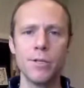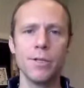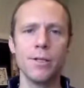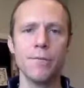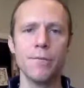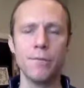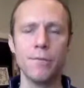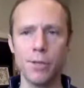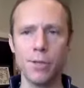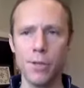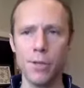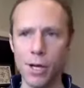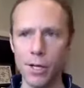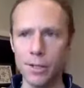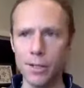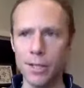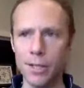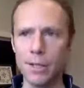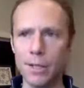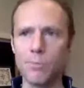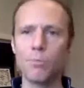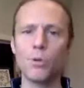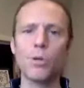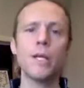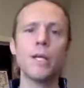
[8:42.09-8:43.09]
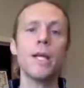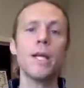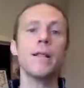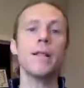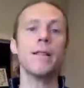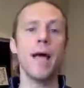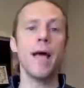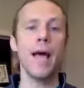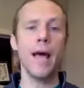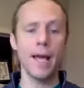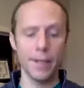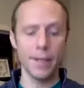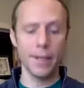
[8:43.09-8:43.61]
and if you're not like bringing
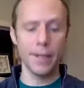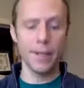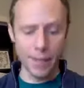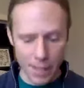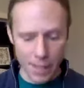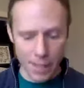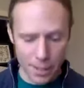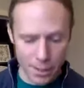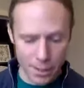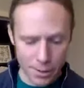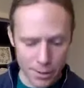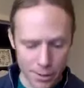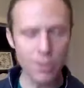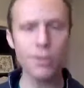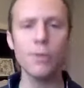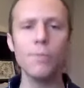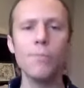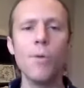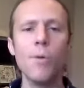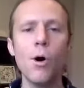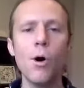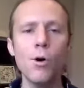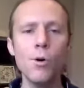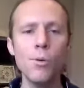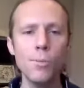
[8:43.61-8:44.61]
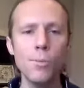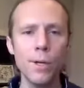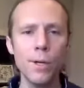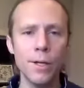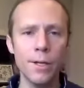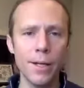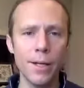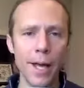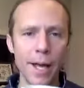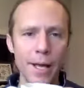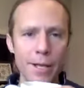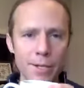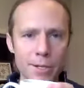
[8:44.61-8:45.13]
that into the
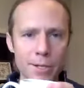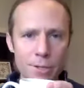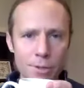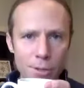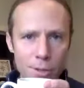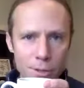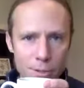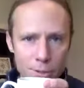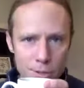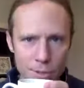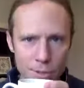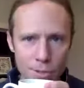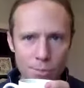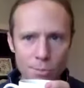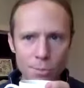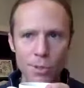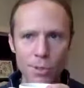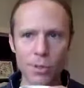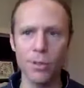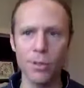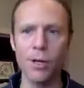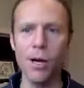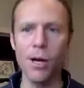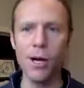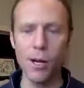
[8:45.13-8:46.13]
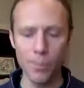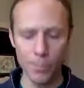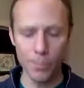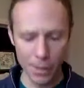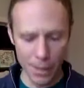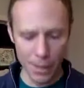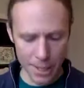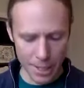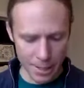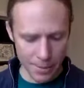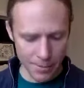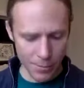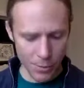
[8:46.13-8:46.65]
moment as you consume your cup,
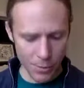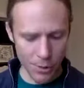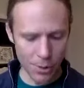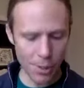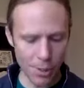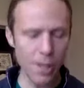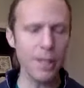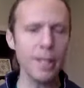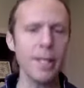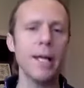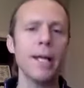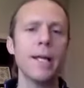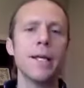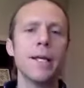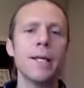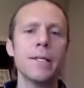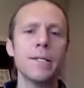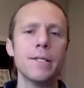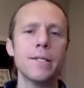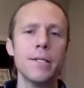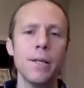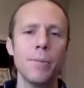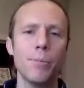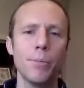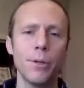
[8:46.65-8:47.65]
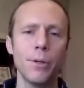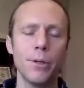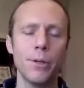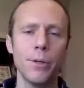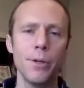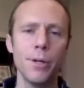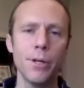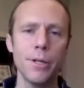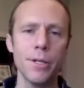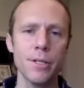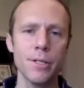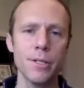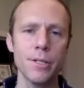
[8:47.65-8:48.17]
you're not getting as deeply
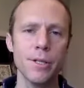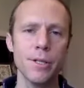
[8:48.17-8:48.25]
nourished.